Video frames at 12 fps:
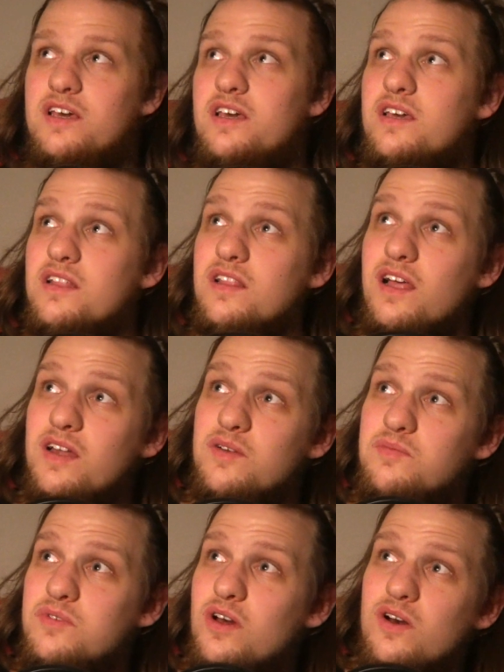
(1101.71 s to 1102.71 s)
And let
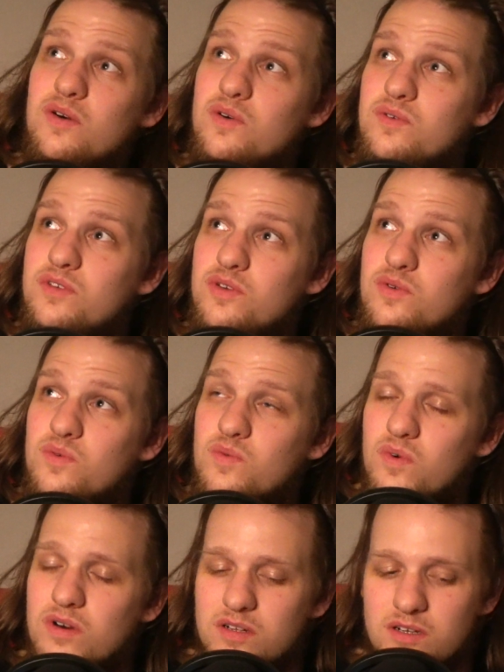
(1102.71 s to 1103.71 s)
them know you
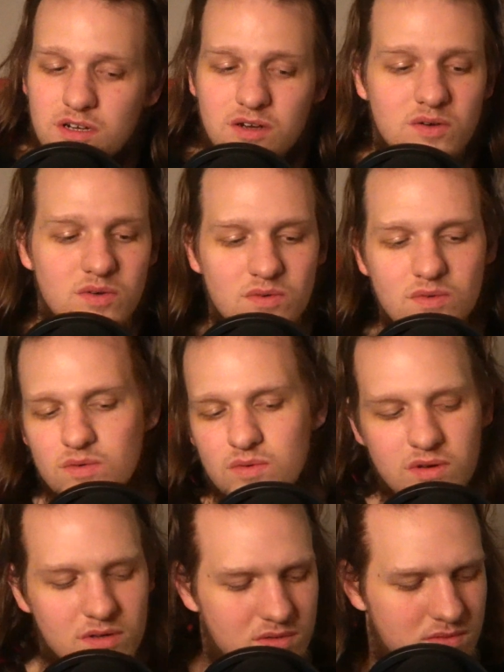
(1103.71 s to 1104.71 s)
want to go.